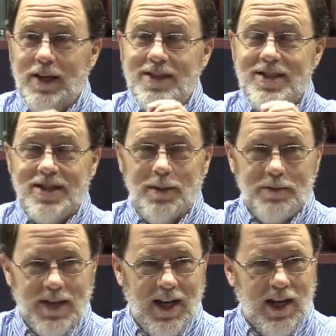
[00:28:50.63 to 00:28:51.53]

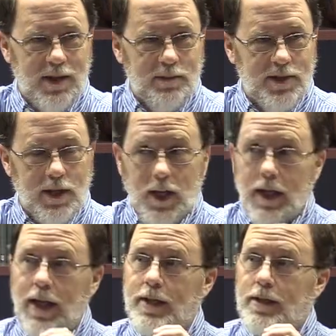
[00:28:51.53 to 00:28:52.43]
Sometimes
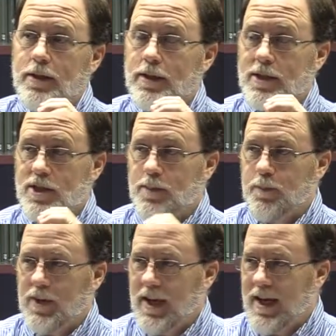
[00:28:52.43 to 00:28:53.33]
it
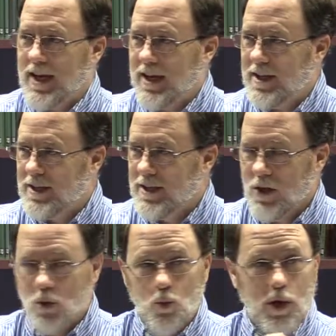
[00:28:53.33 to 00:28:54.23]
displayed
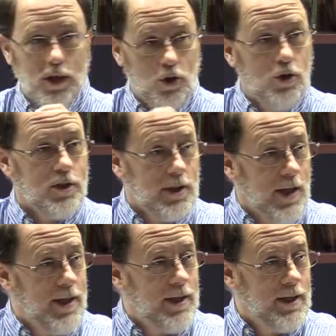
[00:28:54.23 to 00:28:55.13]
what looked
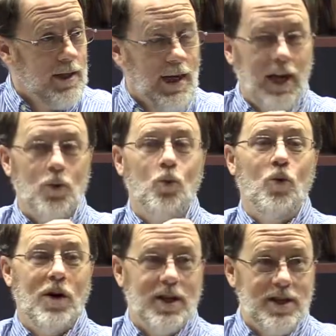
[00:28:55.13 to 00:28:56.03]
like and
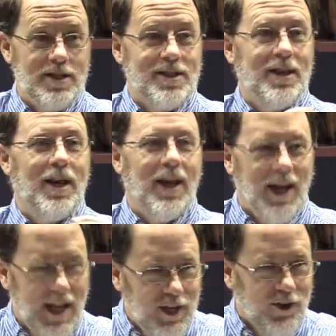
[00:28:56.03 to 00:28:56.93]
was
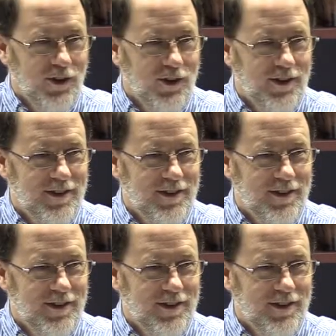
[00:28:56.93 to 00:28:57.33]
anger.